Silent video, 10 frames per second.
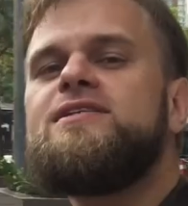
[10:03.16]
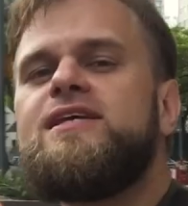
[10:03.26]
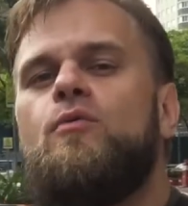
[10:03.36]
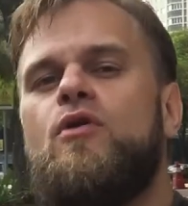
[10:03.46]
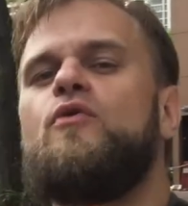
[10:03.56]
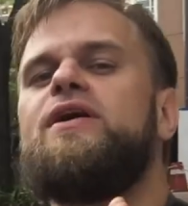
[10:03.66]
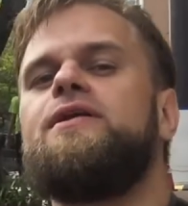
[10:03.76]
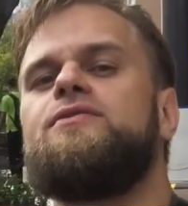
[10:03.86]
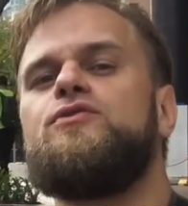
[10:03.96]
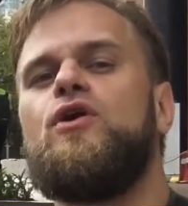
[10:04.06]
this is how I rate
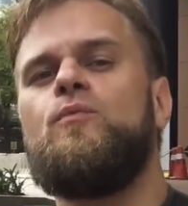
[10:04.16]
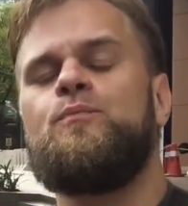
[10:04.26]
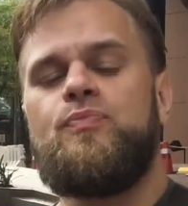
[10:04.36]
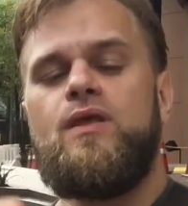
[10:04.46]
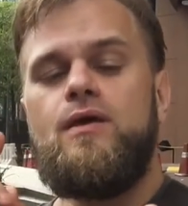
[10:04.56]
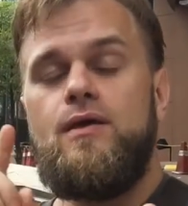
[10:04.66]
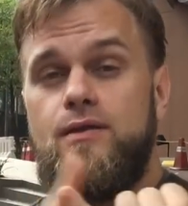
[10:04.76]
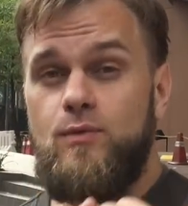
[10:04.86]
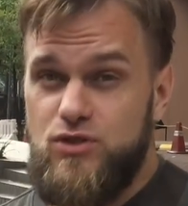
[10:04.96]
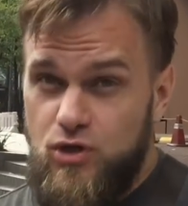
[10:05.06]
it, you know.
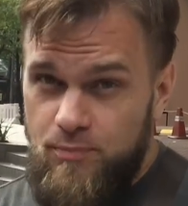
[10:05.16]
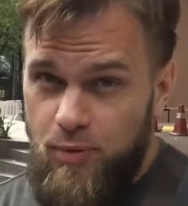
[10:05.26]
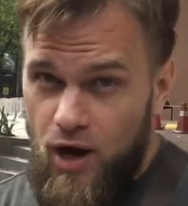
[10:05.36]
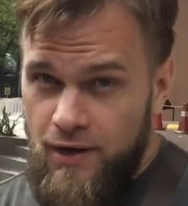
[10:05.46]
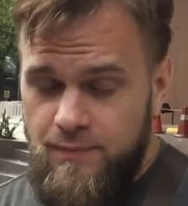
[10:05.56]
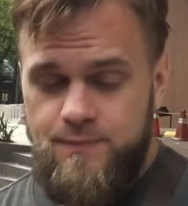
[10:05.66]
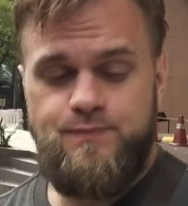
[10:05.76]
It was good bun,